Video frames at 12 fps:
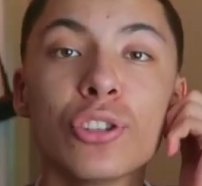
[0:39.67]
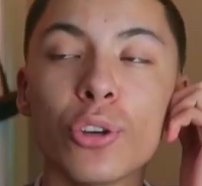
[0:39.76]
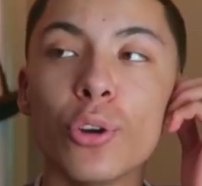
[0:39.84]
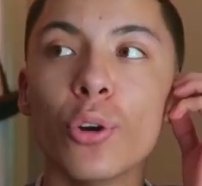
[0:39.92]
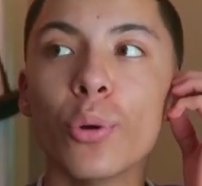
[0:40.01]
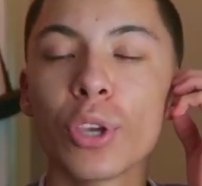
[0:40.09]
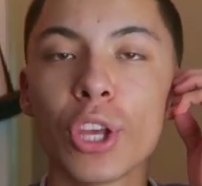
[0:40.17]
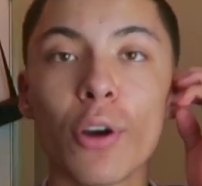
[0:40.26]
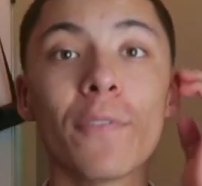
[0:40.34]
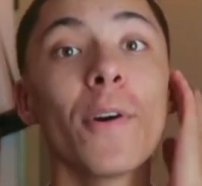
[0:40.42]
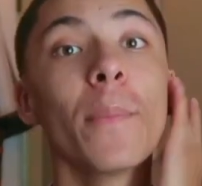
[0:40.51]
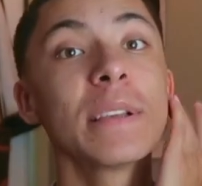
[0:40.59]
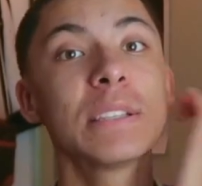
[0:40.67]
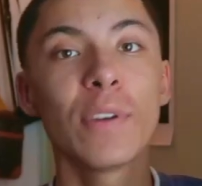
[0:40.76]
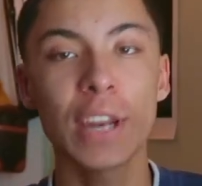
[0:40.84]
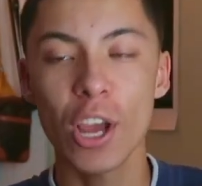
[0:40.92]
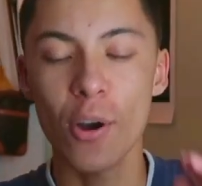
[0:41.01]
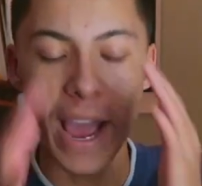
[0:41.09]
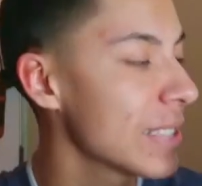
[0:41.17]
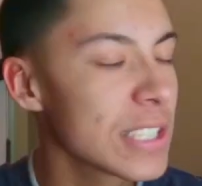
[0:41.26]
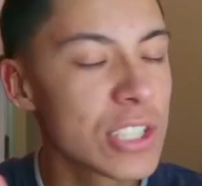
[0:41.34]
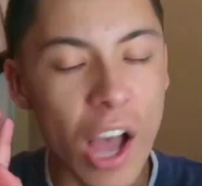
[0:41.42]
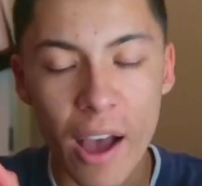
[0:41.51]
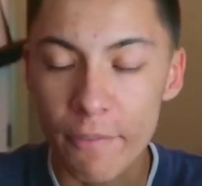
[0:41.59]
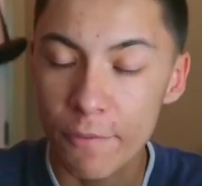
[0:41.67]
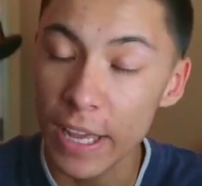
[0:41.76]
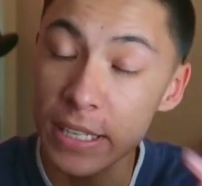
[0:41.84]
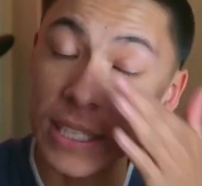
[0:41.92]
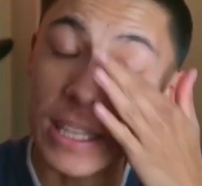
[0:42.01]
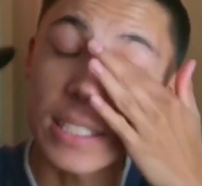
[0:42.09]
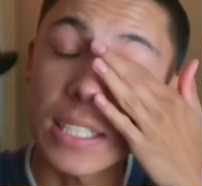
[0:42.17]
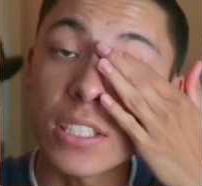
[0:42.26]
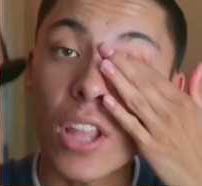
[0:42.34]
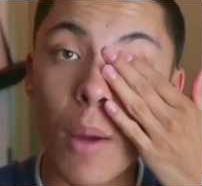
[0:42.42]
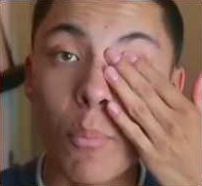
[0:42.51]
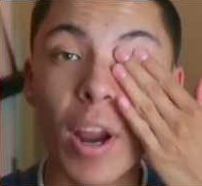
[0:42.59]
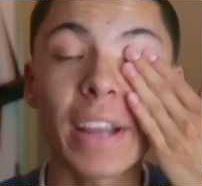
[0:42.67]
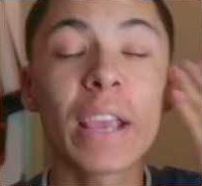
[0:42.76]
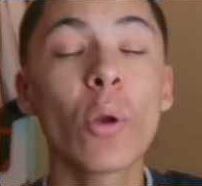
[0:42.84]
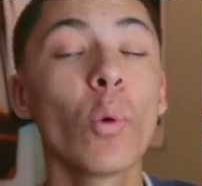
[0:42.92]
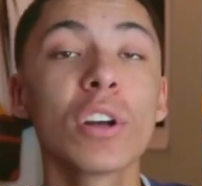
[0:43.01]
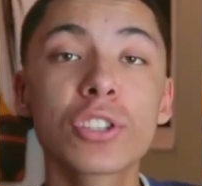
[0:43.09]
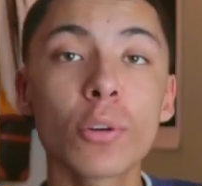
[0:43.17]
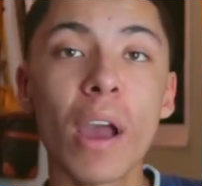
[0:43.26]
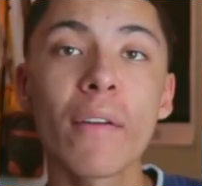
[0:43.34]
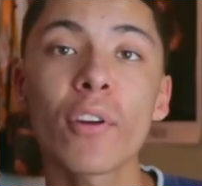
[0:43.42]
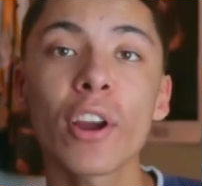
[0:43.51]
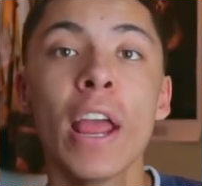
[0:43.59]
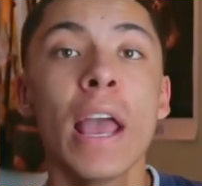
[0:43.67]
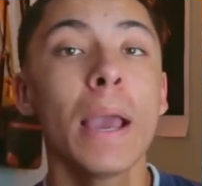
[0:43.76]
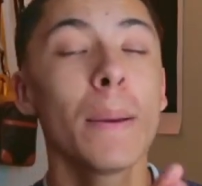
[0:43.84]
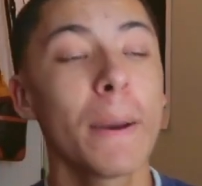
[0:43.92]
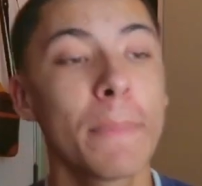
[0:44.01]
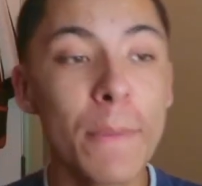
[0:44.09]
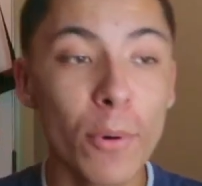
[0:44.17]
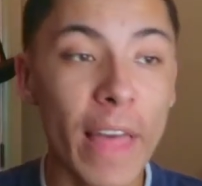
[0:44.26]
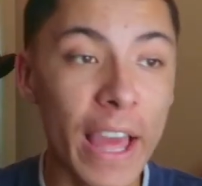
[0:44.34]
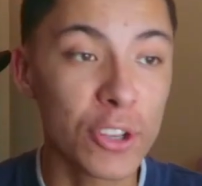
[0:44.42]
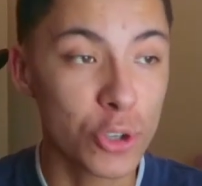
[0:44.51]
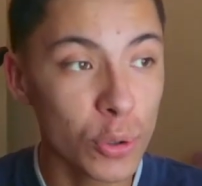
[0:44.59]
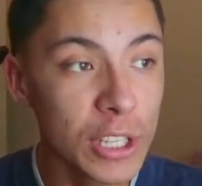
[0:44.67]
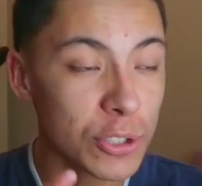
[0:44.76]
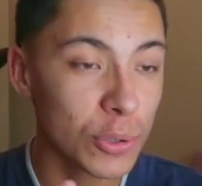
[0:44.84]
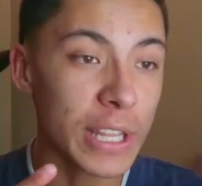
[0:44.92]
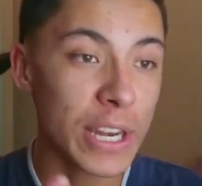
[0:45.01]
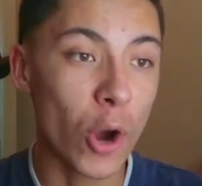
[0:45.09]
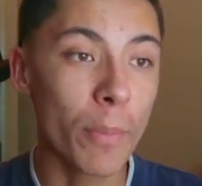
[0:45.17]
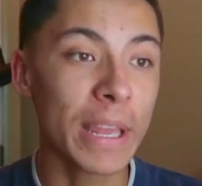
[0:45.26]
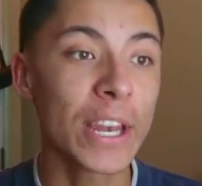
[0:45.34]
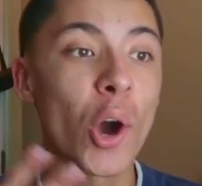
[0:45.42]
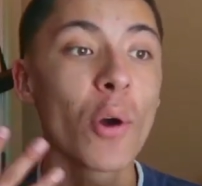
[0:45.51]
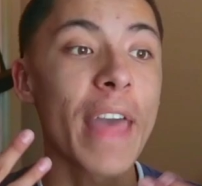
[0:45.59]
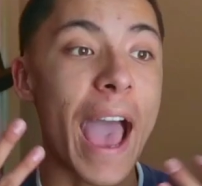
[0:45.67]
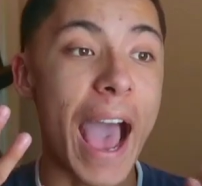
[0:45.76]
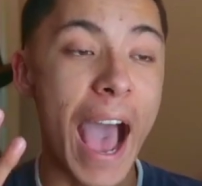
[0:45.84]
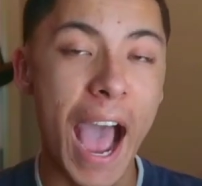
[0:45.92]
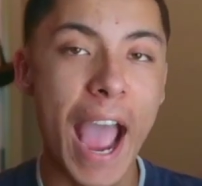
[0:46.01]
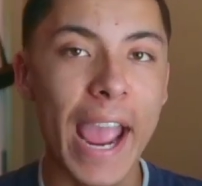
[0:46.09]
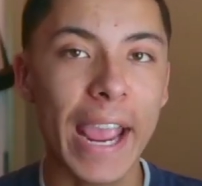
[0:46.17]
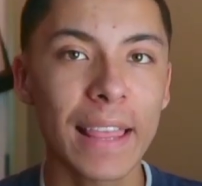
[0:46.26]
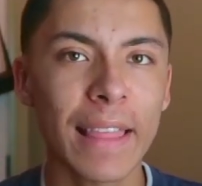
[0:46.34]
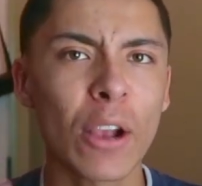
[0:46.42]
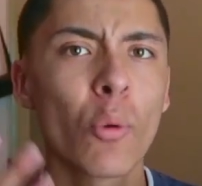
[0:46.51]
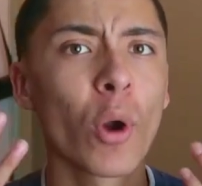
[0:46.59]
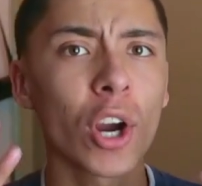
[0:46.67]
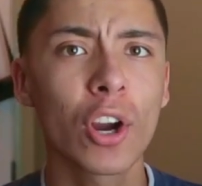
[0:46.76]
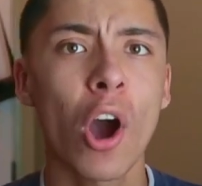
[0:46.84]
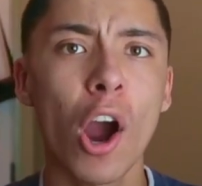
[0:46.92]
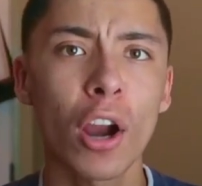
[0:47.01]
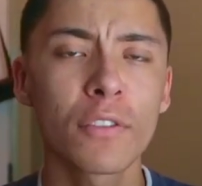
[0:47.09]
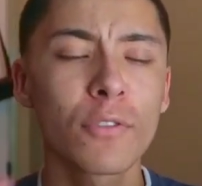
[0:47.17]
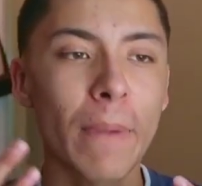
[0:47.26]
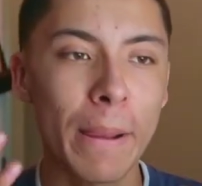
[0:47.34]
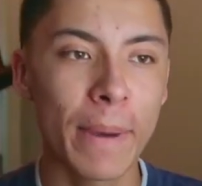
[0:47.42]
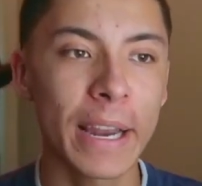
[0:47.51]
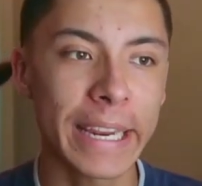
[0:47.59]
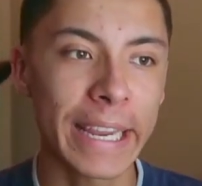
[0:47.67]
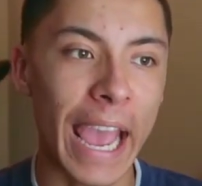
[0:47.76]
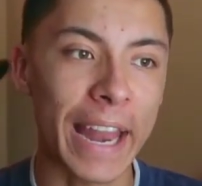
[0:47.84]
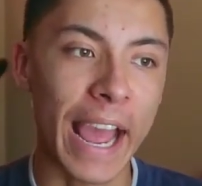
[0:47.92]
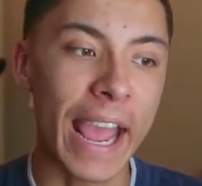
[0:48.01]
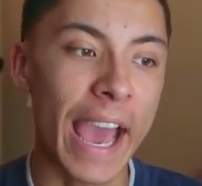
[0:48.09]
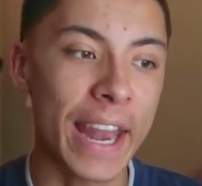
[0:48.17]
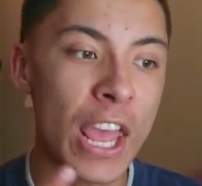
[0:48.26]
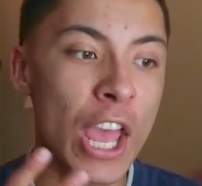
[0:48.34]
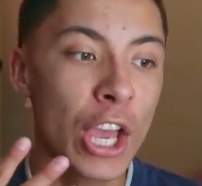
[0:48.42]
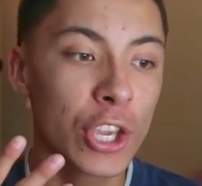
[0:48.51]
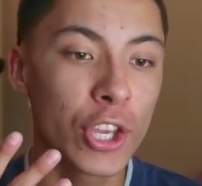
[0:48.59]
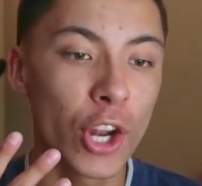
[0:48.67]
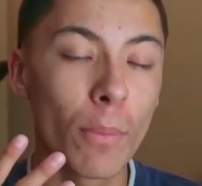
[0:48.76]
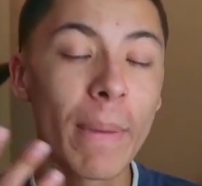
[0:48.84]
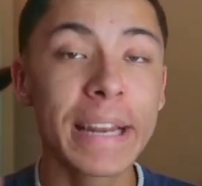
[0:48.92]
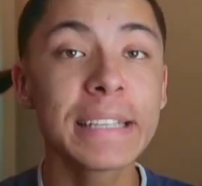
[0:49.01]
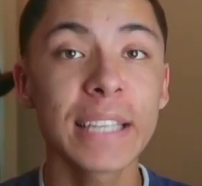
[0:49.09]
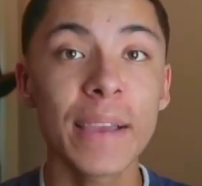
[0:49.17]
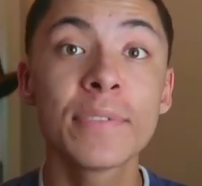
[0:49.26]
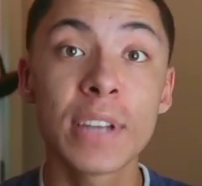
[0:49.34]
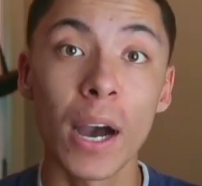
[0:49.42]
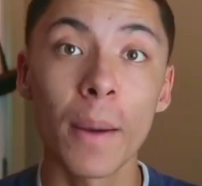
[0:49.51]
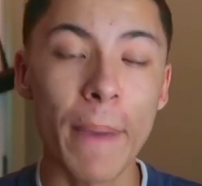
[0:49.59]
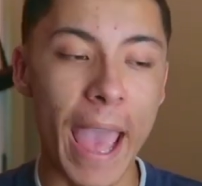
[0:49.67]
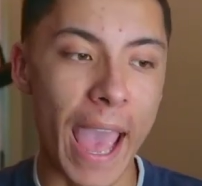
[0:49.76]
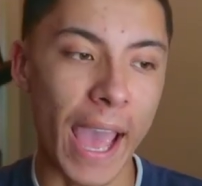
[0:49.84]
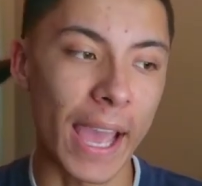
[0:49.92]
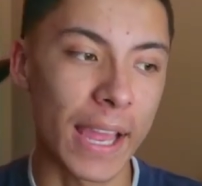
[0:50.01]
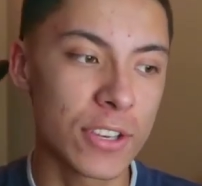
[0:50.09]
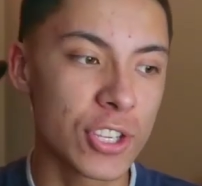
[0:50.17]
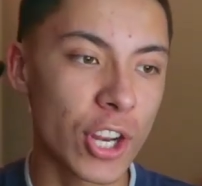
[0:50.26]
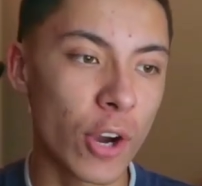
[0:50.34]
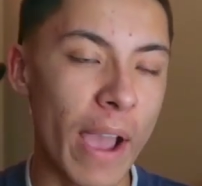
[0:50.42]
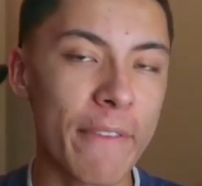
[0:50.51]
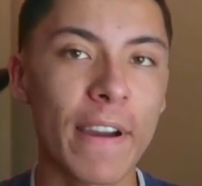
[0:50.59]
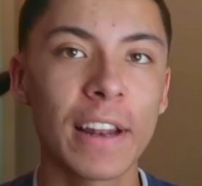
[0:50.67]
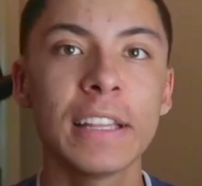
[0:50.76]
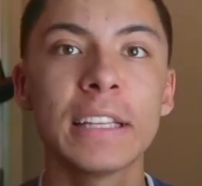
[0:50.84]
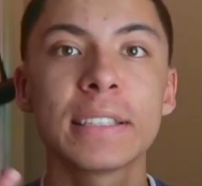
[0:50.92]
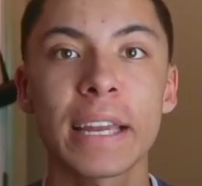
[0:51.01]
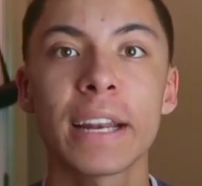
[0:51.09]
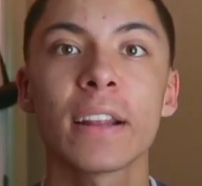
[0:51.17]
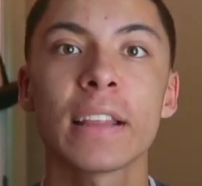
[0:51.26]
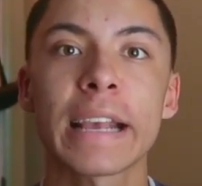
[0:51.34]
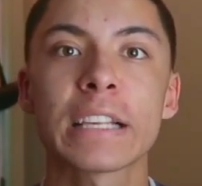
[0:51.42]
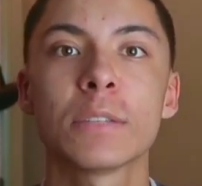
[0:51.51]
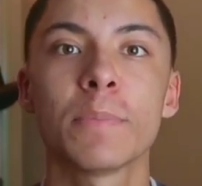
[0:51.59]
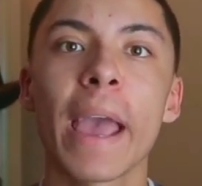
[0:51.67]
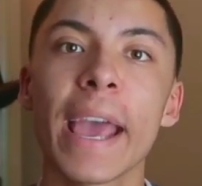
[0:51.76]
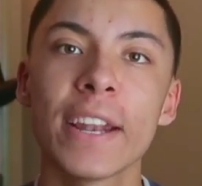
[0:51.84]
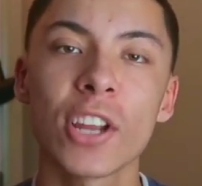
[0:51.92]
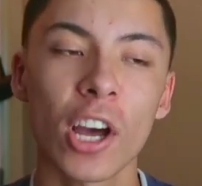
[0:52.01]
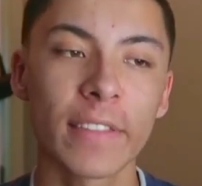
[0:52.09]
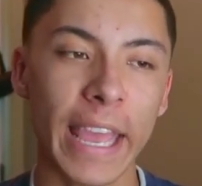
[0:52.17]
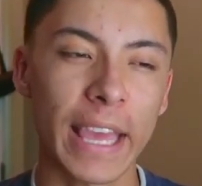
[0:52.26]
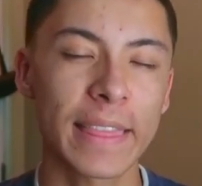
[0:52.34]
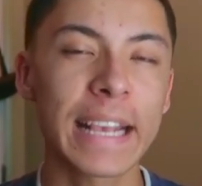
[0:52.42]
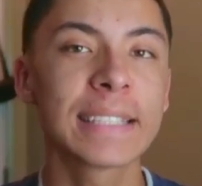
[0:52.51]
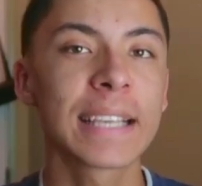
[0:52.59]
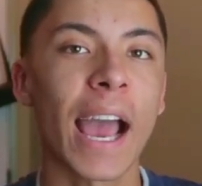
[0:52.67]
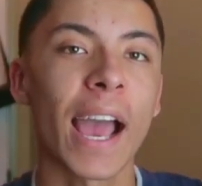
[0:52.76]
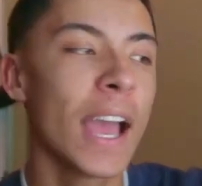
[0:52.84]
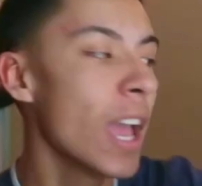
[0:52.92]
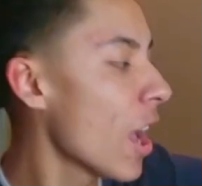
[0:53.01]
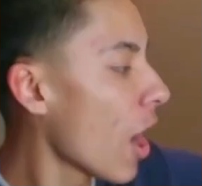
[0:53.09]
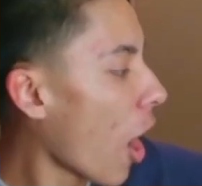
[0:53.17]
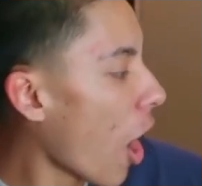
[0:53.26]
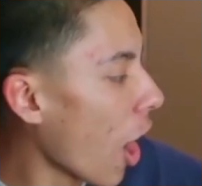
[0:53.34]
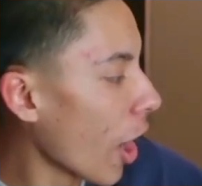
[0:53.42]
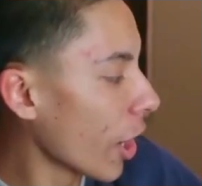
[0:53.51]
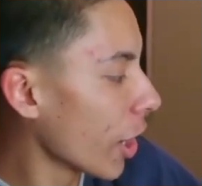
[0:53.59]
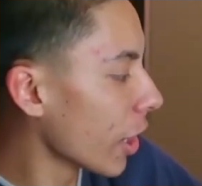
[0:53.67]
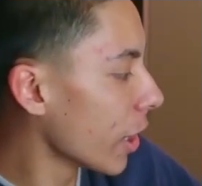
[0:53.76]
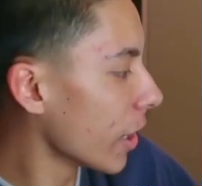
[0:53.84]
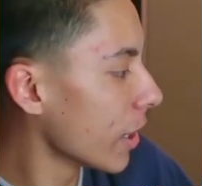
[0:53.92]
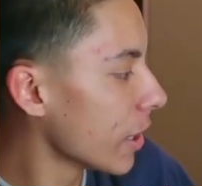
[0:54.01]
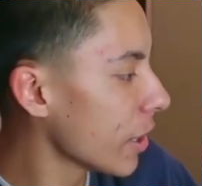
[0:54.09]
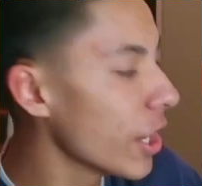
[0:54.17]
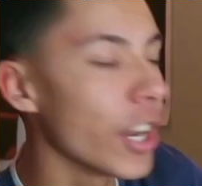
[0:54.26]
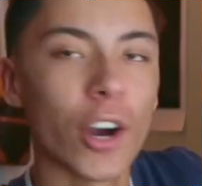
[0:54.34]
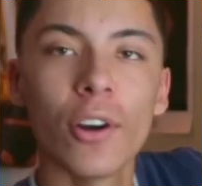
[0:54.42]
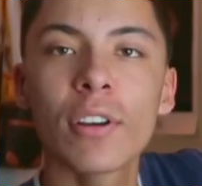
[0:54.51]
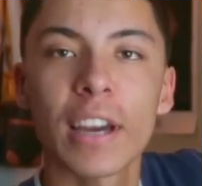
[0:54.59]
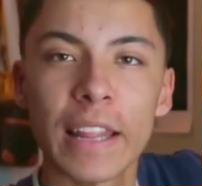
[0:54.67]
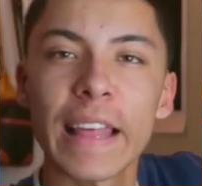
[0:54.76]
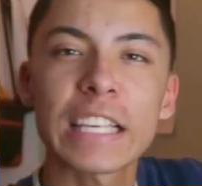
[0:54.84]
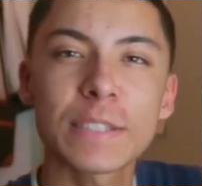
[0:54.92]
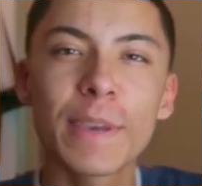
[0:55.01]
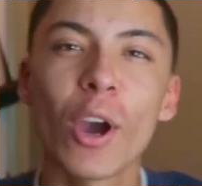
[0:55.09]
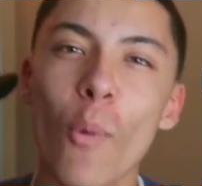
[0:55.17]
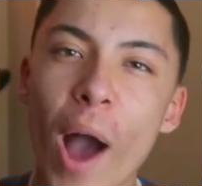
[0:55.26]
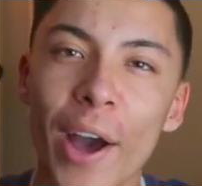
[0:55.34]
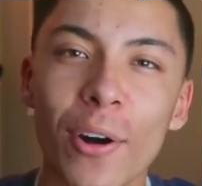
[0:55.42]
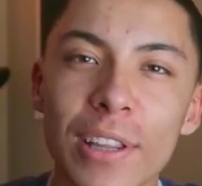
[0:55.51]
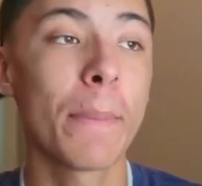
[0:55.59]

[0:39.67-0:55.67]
to, you know, film this video. This is not flexing, this is not bragging whatsoever people that truly truly know me know that I like work hard for my money and I had you know money saved up and you know I finally decided to like spend on like things that are you know, gonna last me a while.